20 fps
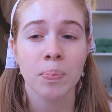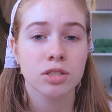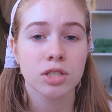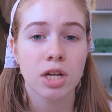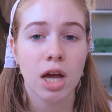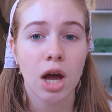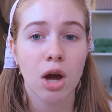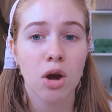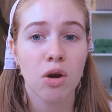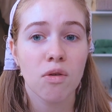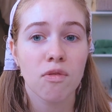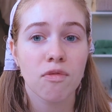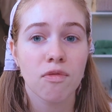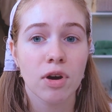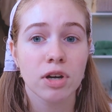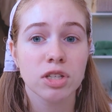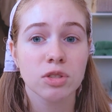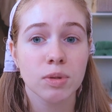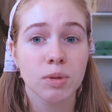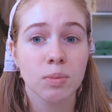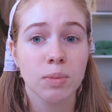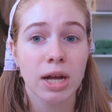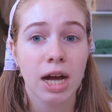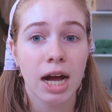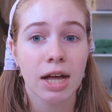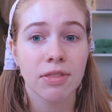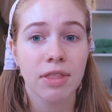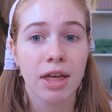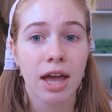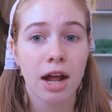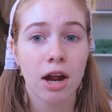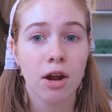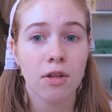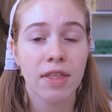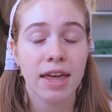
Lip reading: So first, when we got there,